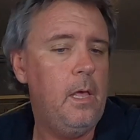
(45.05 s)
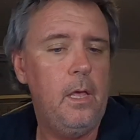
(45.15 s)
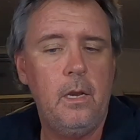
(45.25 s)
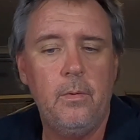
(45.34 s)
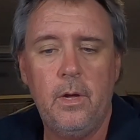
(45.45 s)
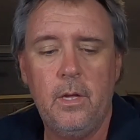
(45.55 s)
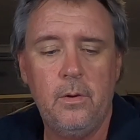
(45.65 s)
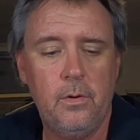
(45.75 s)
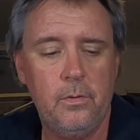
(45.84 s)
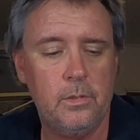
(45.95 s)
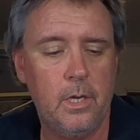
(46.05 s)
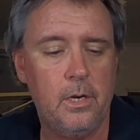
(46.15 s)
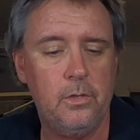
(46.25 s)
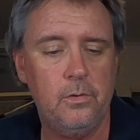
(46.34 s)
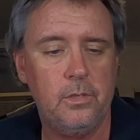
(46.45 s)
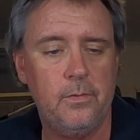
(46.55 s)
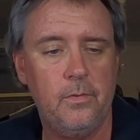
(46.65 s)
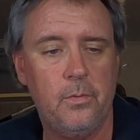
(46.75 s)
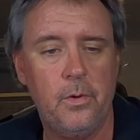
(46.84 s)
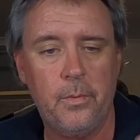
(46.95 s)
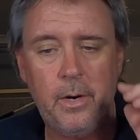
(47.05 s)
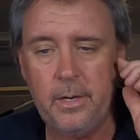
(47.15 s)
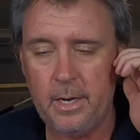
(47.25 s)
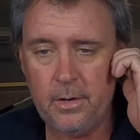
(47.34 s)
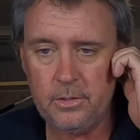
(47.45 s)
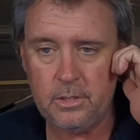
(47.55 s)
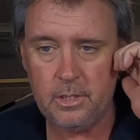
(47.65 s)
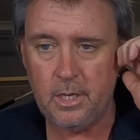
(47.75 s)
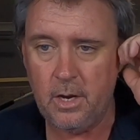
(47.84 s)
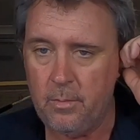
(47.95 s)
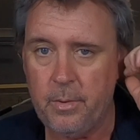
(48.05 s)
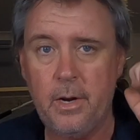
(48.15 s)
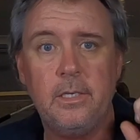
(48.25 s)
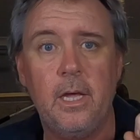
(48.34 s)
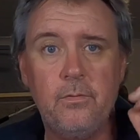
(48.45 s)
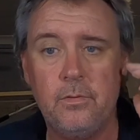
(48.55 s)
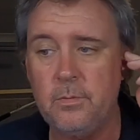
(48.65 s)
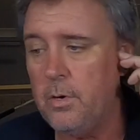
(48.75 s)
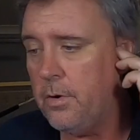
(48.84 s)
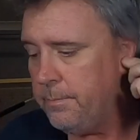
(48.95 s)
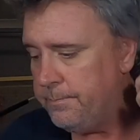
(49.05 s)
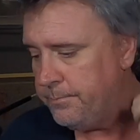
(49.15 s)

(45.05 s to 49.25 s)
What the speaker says: Anyway, what I was going to do is give you a quick rundown of just the gear I'm going to take for tomorrow.